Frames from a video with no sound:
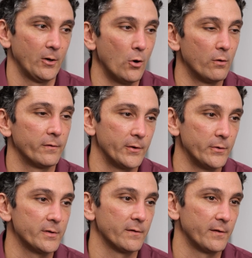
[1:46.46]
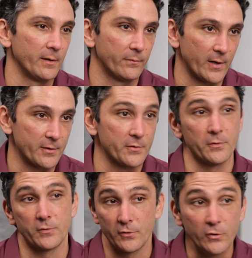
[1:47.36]
overuse of the hip
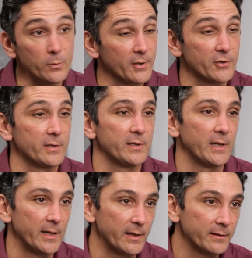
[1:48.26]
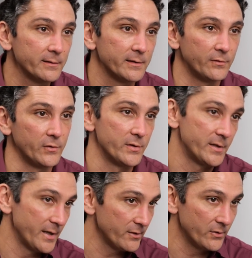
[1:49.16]
flexors or too much sitting. If you
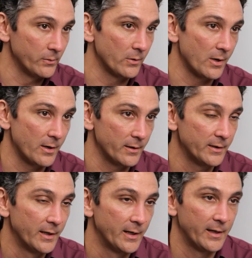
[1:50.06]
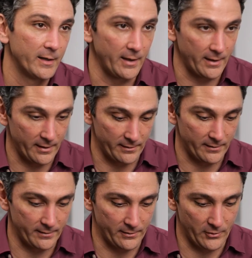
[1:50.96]
sit too long
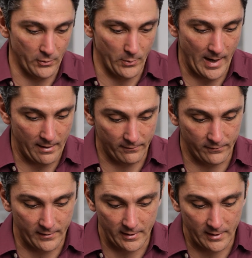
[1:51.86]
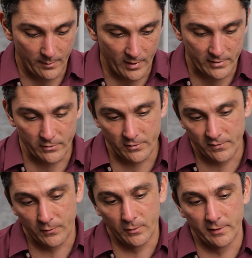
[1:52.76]
and you have the hip muscles
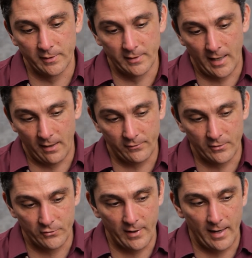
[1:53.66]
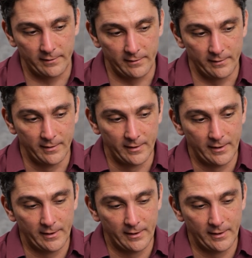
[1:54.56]
folded and half contracted,